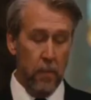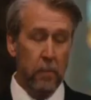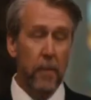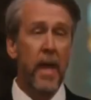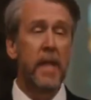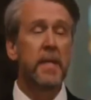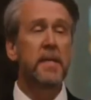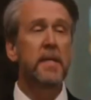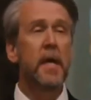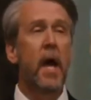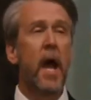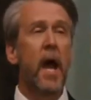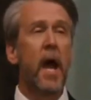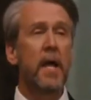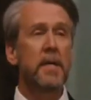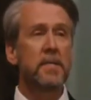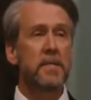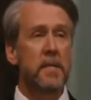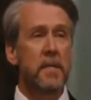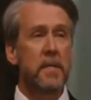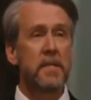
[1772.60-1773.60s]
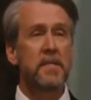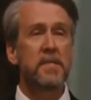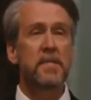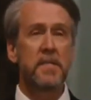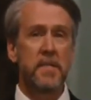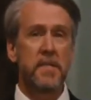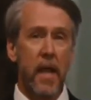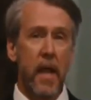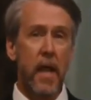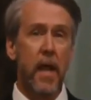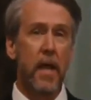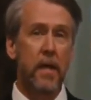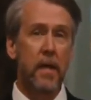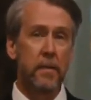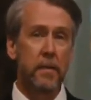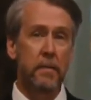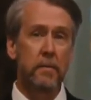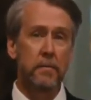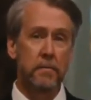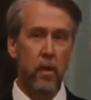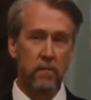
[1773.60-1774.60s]
And when a man dies, it is
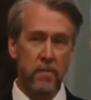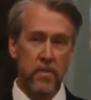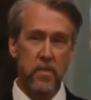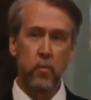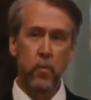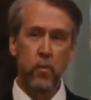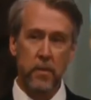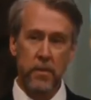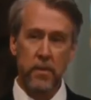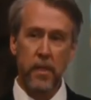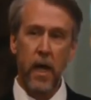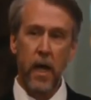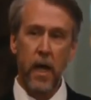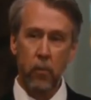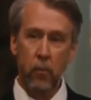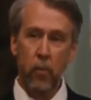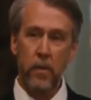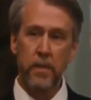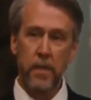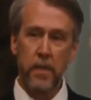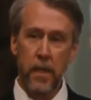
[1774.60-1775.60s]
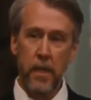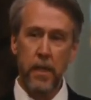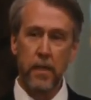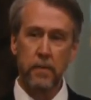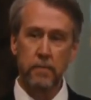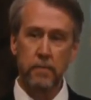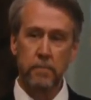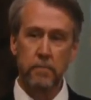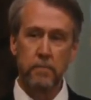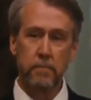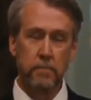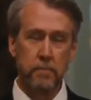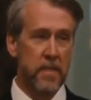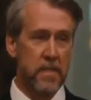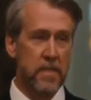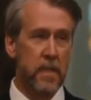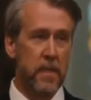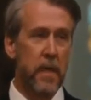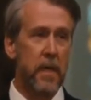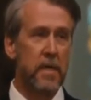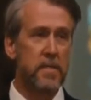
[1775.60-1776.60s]
sad. All of us will die one day. In
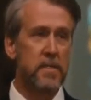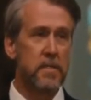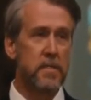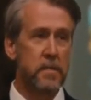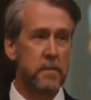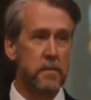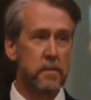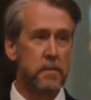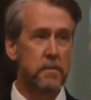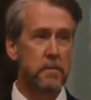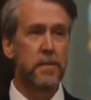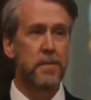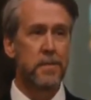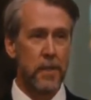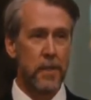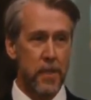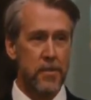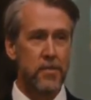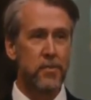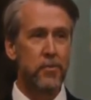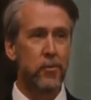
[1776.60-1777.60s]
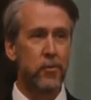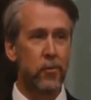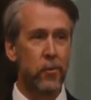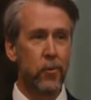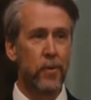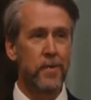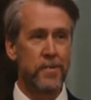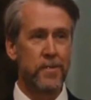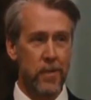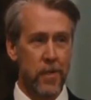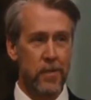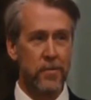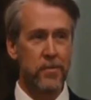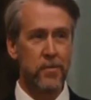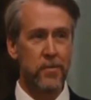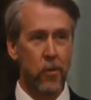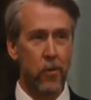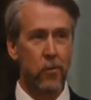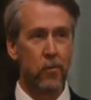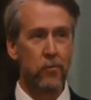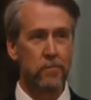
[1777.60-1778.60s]
this case, it is Lester who has done
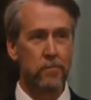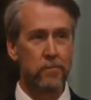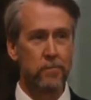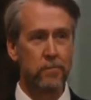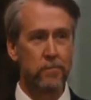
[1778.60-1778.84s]
so.